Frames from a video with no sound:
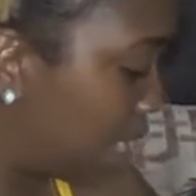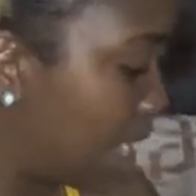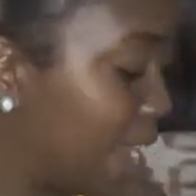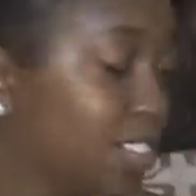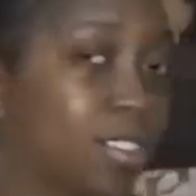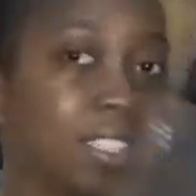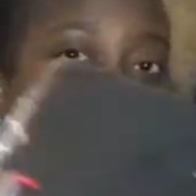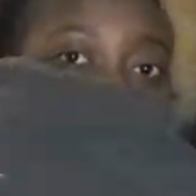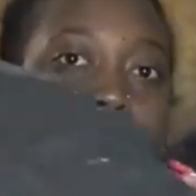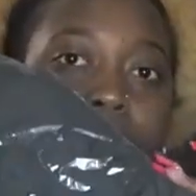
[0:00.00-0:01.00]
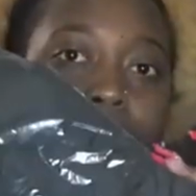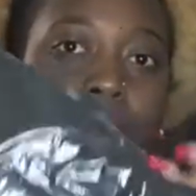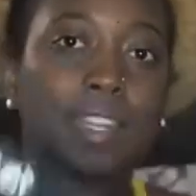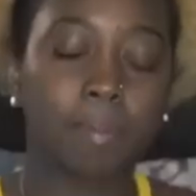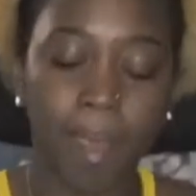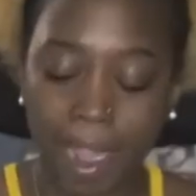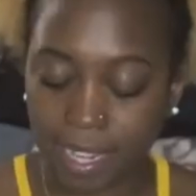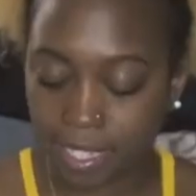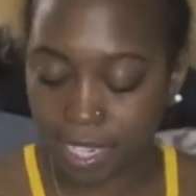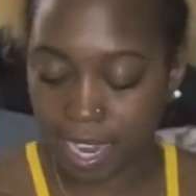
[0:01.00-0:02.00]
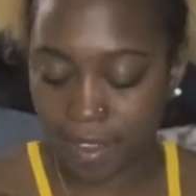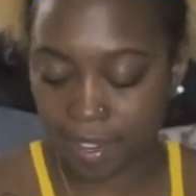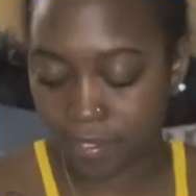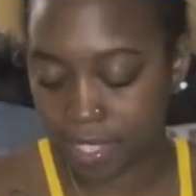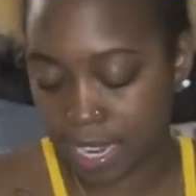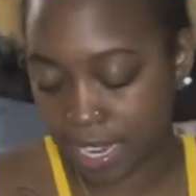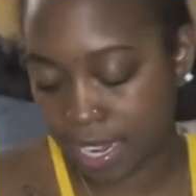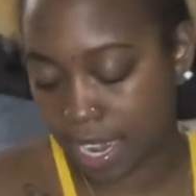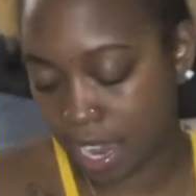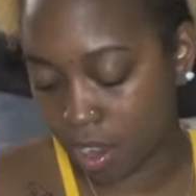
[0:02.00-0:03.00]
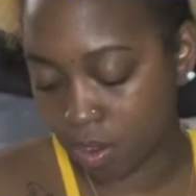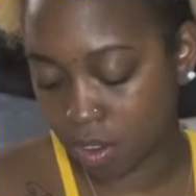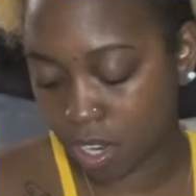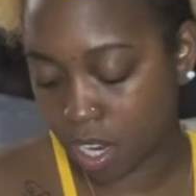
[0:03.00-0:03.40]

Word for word: as you see, this stuff is still in packaging. I haven't even taken it out.